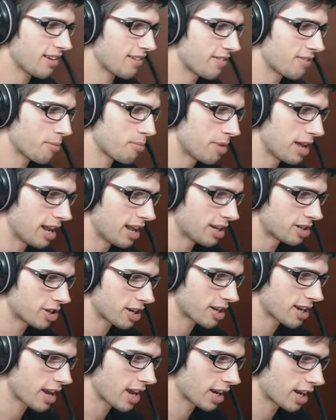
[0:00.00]
if
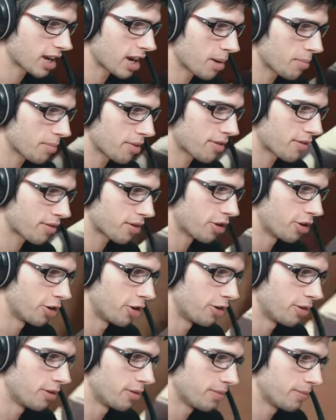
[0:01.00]
Manectric can come
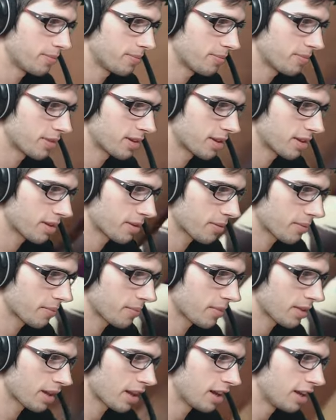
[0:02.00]
through.
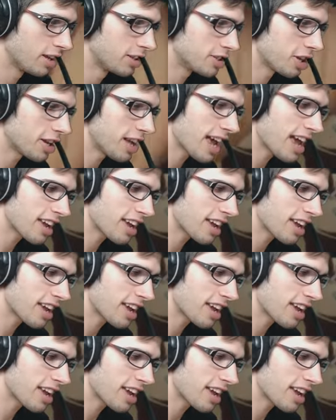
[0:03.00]
So